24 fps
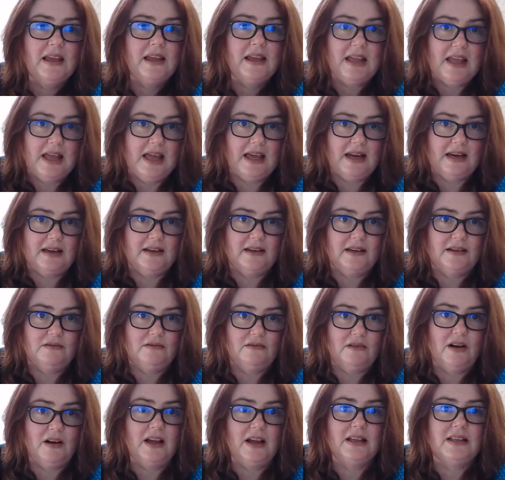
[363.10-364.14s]
cardigan,
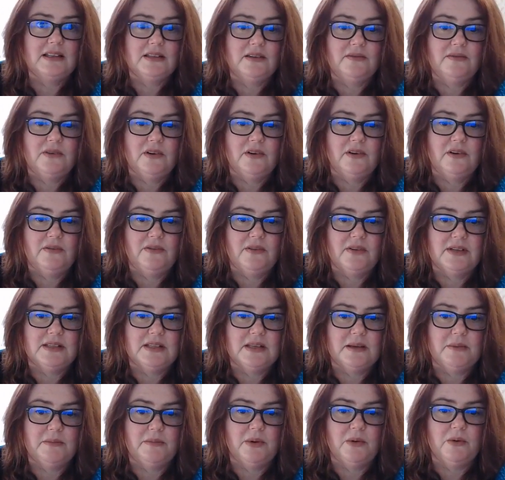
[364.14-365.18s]
right? So very, very
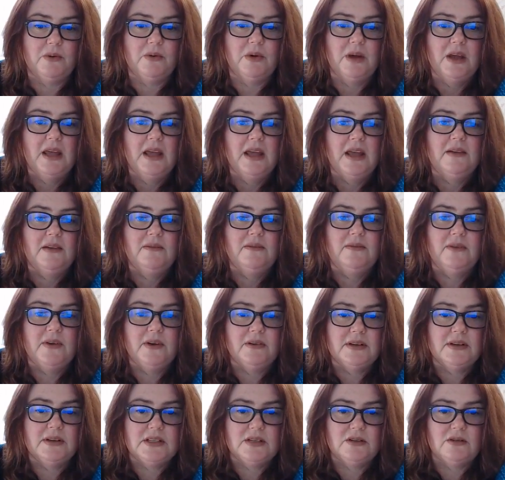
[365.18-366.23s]
simple,
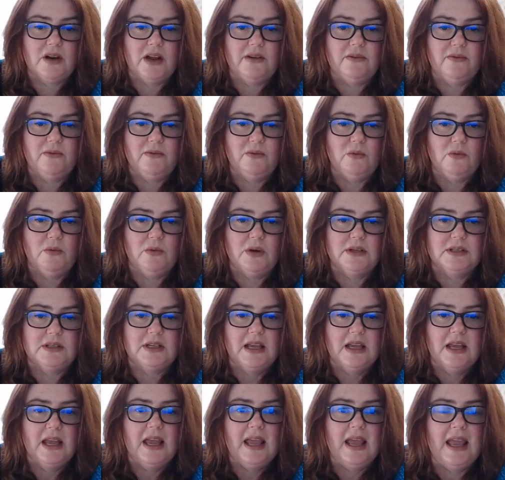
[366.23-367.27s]
very straightforward.
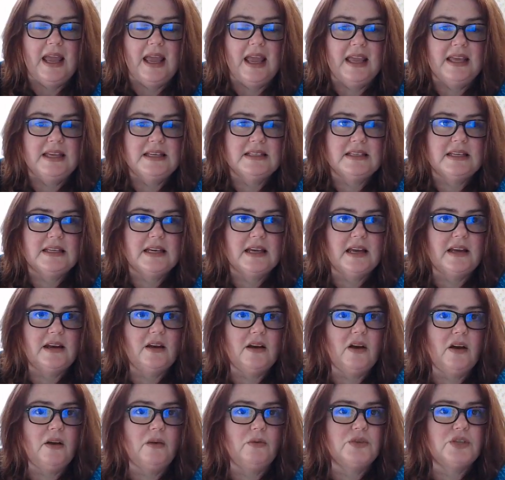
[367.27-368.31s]
And
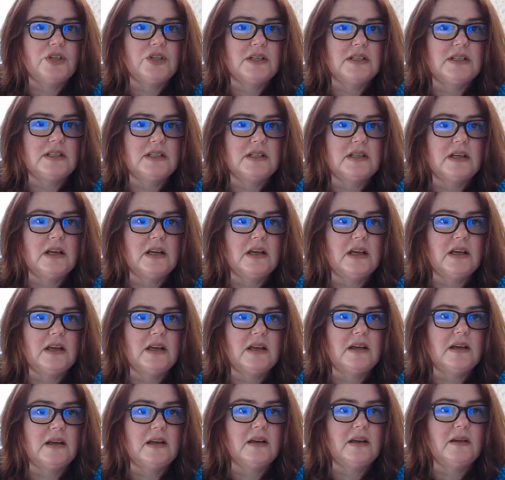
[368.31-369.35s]
I'll just
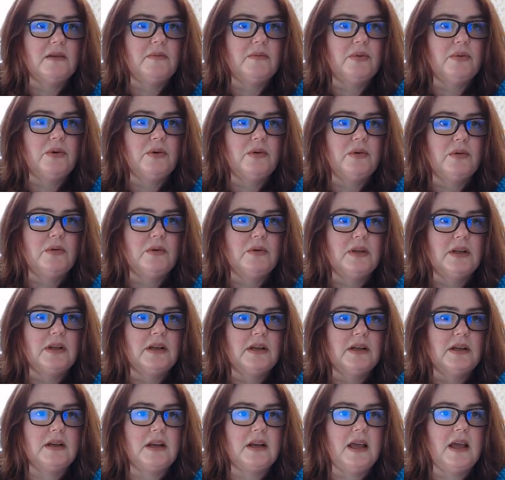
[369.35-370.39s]
pull
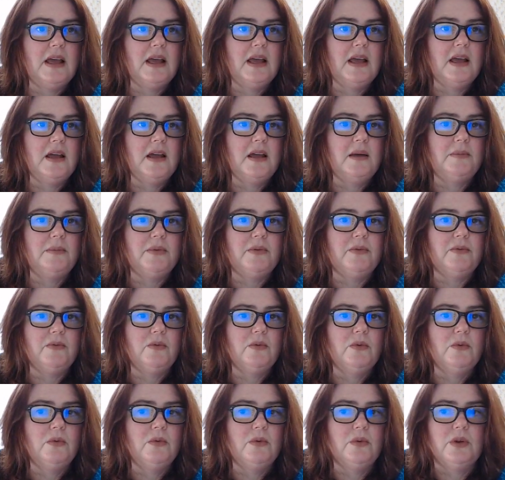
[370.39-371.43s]
it up
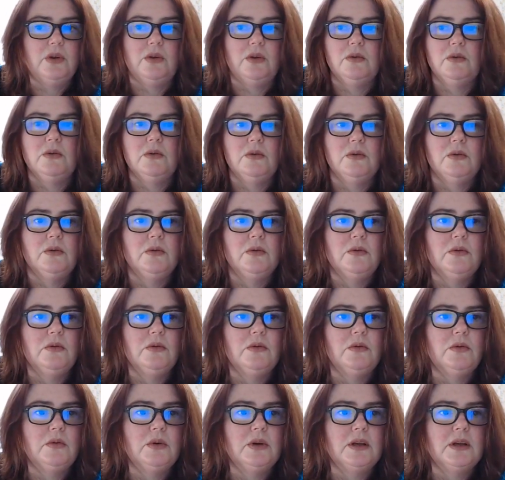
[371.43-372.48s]
for
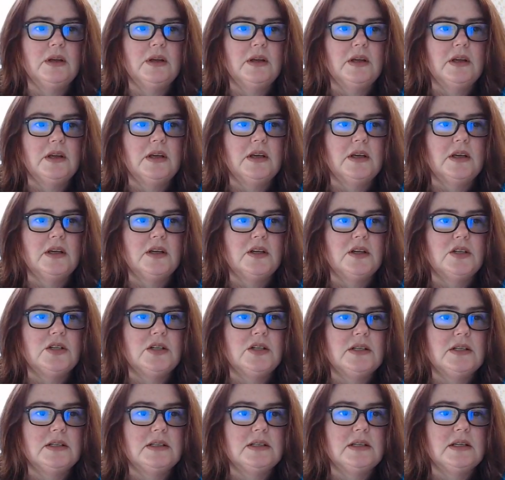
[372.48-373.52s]
you.
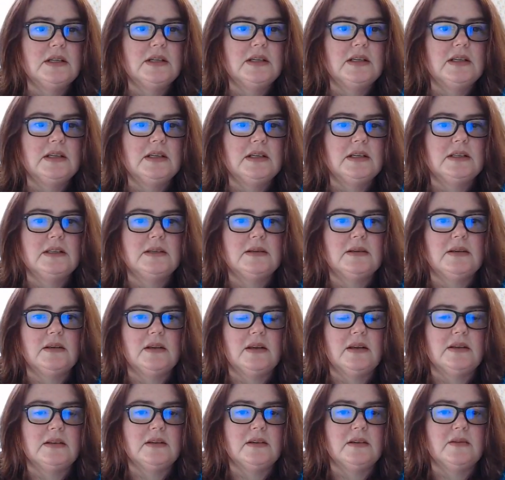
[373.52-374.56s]
She says,
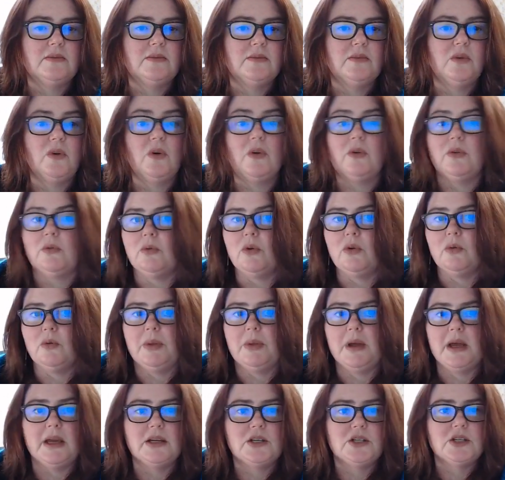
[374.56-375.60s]
as I've got the wrong
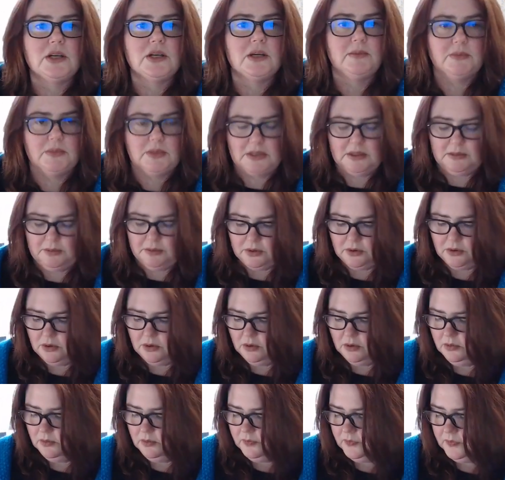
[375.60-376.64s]
page up,
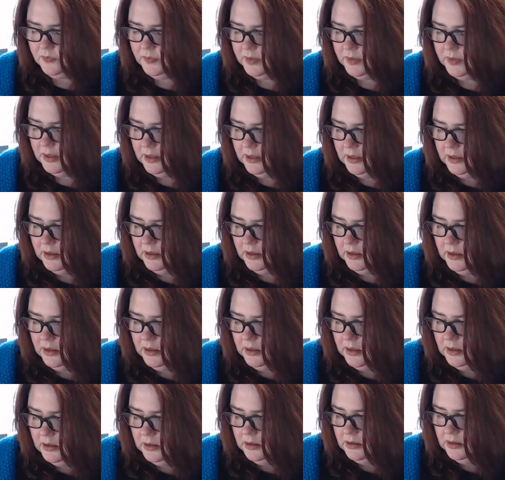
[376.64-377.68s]
typical.
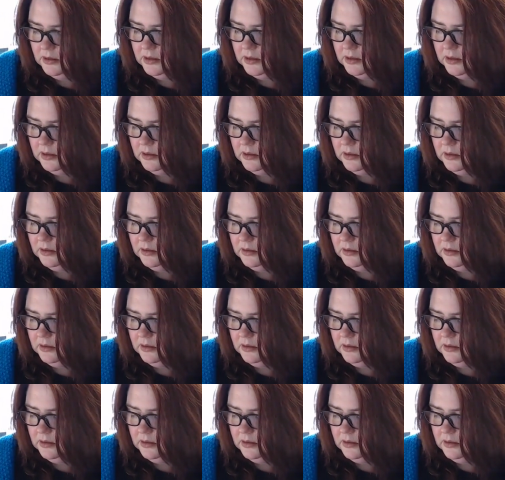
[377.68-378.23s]
Okay.